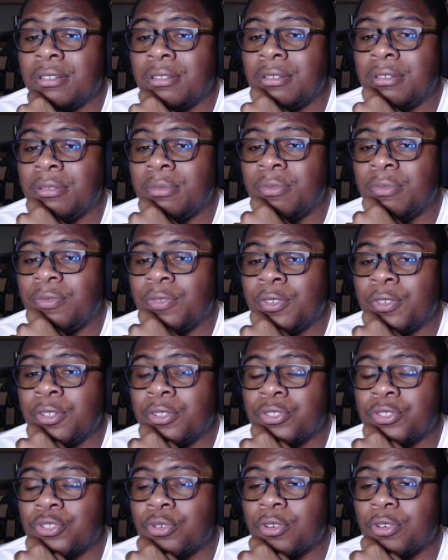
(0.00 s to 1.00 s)
for a
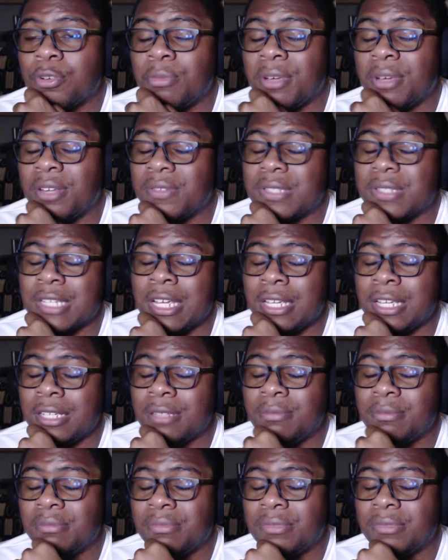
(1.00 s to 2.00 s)
short amount of
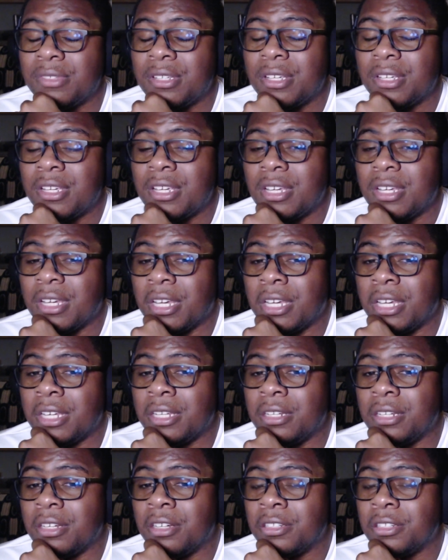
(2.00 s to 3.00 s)
time,
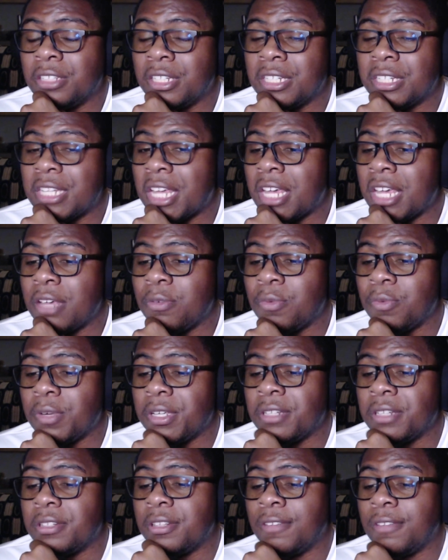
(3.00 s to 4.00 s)
and on the day
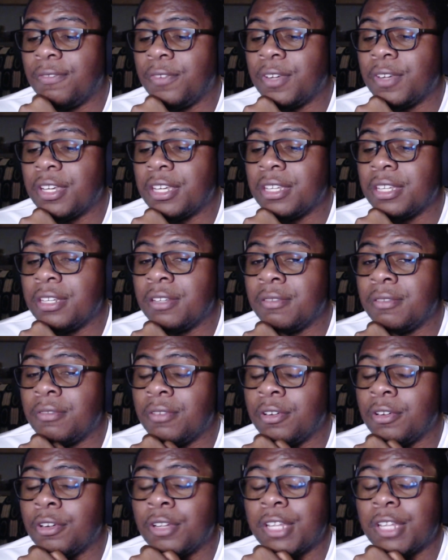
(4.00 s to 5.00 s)
when the freaking
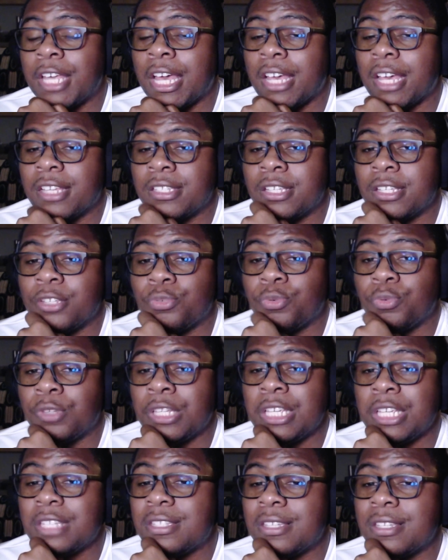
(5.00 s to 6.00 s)
early access
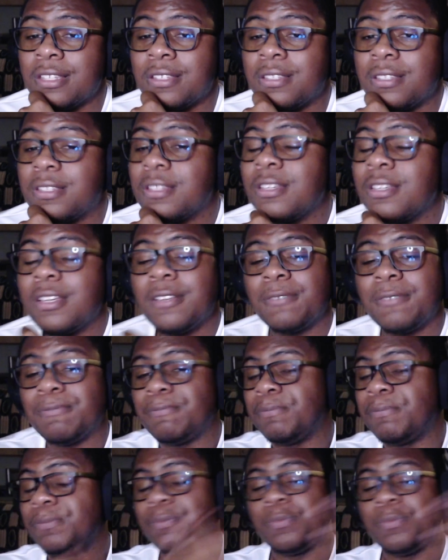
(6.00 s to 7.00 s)
releases,
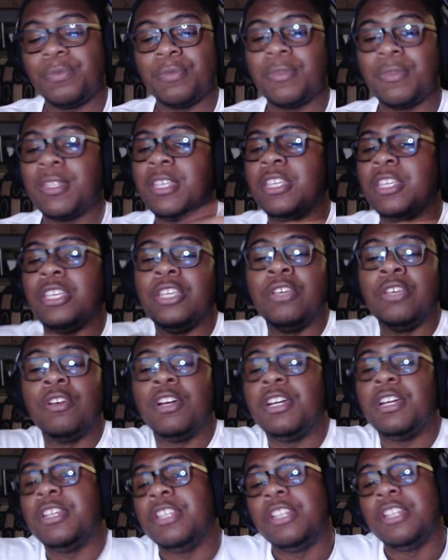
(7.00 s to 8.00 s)
you
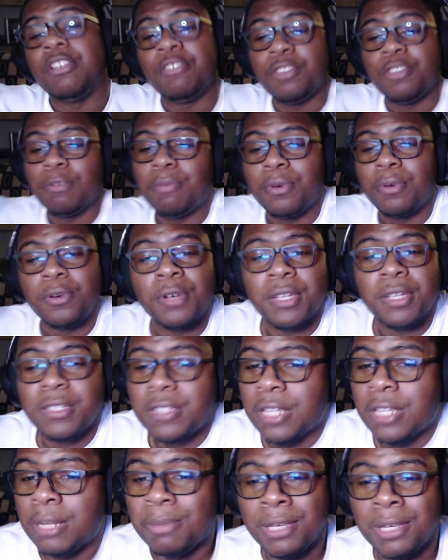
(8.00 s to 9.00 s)
already know your boy is
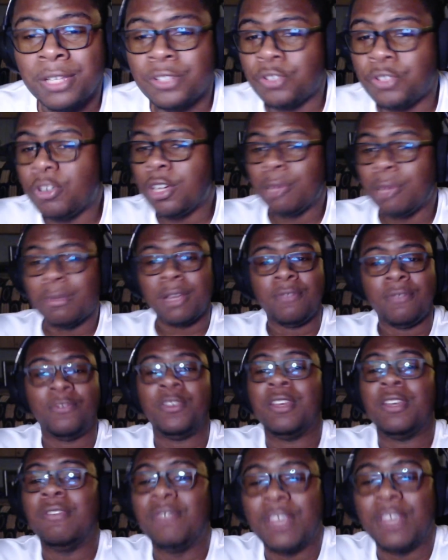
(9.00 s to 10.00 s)
gonna be enjoying my
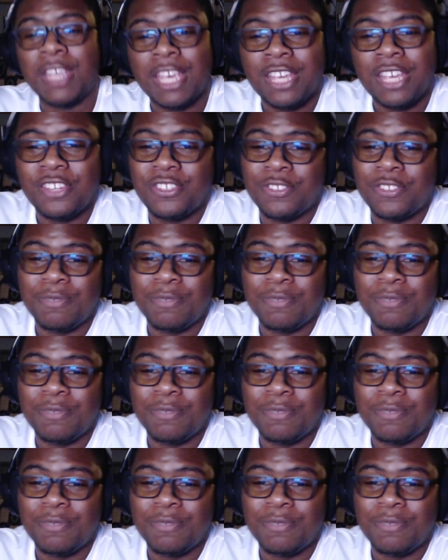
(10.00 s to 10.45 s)
freaking vacation.